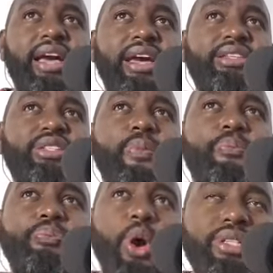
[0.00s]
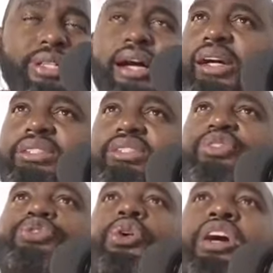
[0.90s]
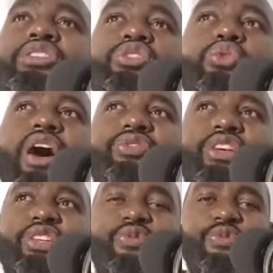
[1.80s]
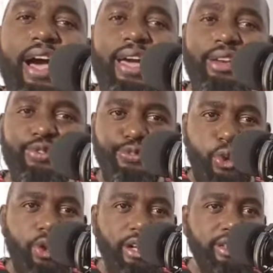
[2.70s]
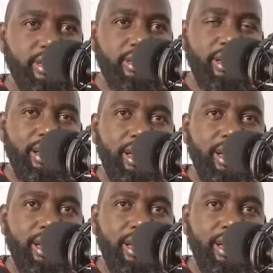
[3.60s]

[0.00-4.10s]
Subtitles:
That it's important for us to have a divine focus,